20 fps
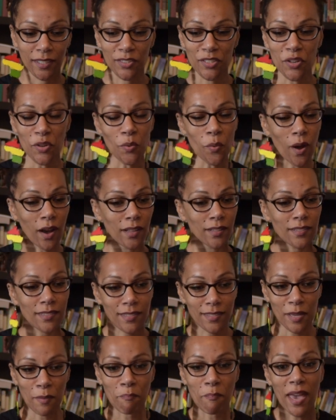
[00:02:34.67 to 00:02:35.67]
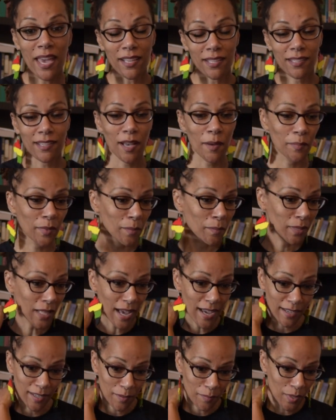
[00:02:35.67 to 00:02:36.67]
nuance that makes up the
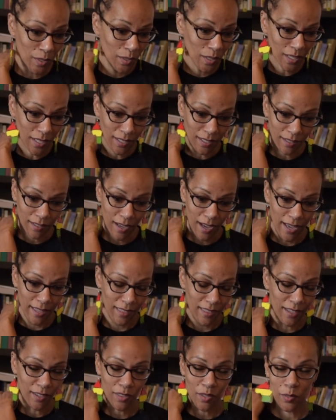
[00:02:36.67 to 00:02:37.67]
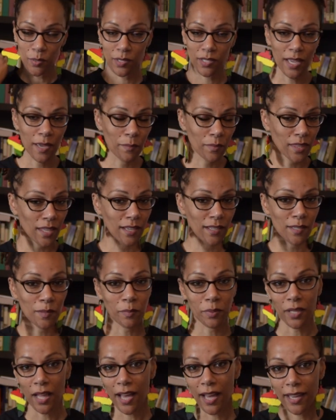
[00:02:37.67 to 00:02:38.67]
black community, I think those same things
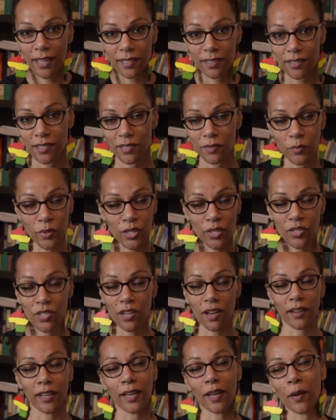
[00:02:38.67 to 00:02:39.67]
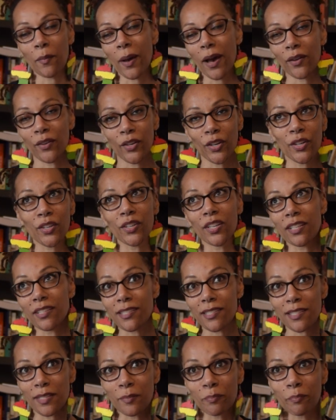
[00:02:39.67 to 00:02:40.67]
apply when you're talking about
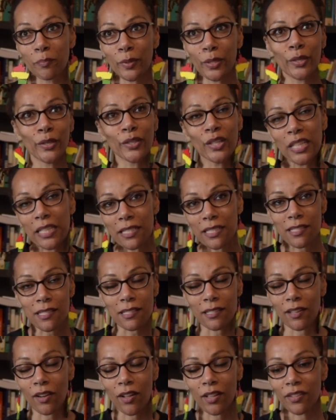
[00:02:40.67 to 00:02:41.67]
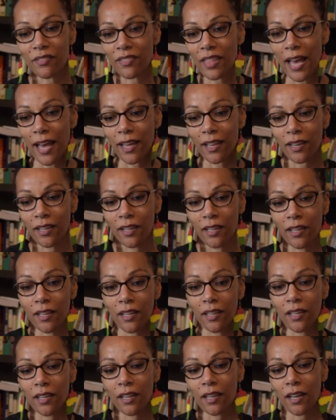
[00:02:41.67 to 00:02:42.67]
nerdness and blerdness and all of that.
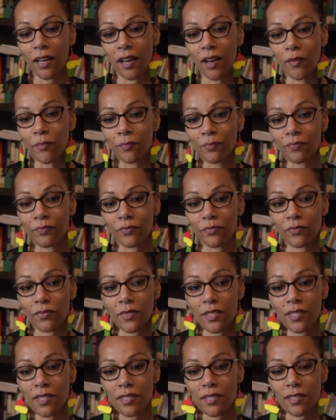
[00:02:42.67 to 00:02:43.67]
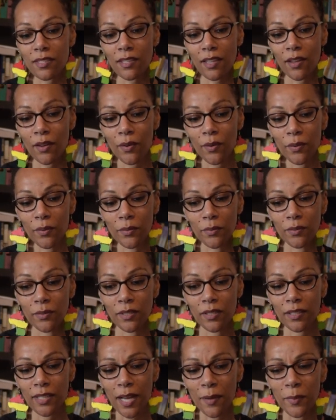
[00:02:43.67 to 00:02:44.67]
Um, so,
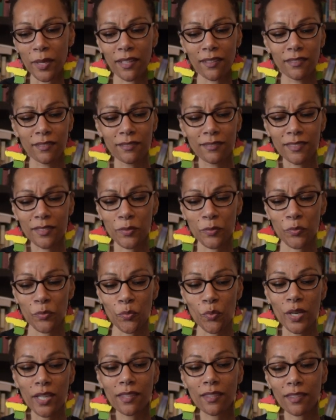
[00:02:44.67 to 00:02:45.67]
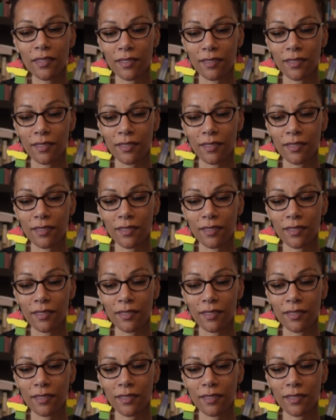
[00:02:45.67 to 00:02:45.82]
I mean, with